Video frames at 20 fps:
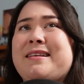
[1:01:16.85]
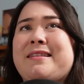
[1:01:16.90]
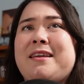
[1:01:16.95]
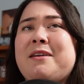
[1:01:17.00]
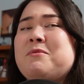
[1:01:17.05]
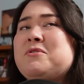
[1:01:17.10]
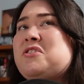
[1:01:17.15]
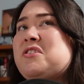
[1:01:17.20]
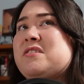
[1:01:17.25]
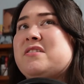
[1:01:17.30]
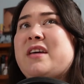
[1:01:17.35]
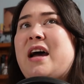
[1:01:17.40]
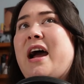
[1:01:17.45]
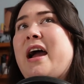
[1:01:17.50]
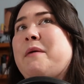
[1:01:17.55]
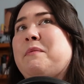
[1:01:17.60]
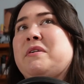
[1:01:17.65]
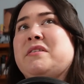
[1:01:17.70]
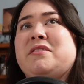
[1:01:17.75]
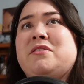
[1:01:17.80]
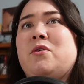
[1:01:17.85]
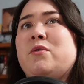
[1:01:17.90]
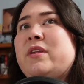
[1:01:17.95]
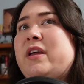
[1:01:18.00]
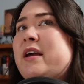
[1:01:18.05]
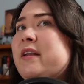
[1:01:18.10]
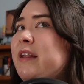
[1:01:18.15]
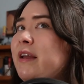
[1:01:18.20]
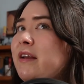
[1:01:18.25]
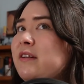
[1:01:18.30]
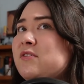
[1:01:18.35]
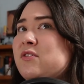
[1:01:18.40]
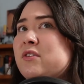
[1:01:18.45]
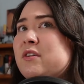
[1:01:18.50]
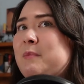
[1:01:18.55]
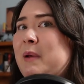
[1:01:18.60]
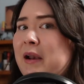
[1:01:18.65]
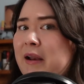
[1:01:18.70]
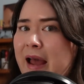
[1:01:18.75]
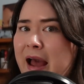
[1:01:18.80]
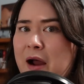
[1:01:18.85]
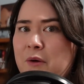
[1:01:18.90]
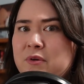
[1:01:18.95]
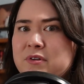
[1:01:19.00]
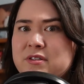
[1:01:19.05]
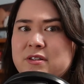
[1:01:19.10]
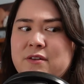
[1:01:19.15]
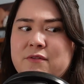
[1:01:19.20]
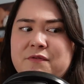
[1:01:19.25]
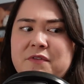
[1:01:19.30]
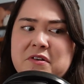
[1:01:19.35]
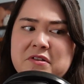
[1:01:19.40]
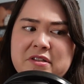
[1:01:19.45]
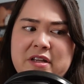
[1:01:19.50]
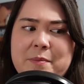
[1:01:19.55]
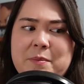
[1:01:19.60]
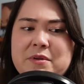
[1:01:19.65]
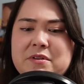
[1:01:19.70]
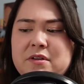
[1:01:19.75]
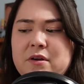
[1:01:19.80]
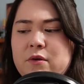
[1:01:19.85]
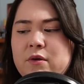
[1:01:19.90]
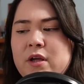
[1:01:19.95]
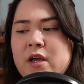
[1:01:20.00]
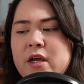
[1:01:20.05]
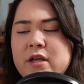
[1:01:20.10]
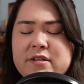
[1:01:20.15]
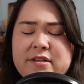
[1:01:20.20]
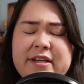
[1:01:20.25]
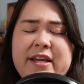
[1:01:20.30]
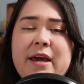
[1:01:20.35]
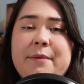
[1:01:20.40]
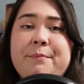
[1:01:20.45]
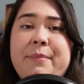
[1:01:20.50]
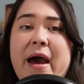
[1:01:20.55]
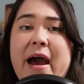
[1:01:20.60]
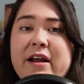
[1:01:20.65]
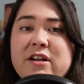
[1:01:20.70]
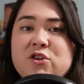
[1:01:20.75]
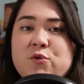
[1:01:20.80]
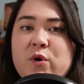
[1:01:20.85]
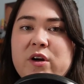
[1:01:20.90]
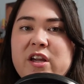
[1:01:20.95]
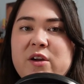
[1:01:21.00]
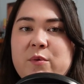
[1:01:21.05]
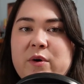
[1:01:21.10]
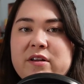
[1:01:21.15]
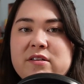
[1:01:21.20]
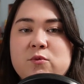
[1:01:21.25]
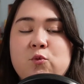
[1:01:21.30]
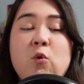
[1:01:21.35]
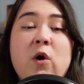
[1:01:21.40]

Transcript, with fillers: I think it was just time because he only had like a certain amount of hours in the first episode to get back to where he was.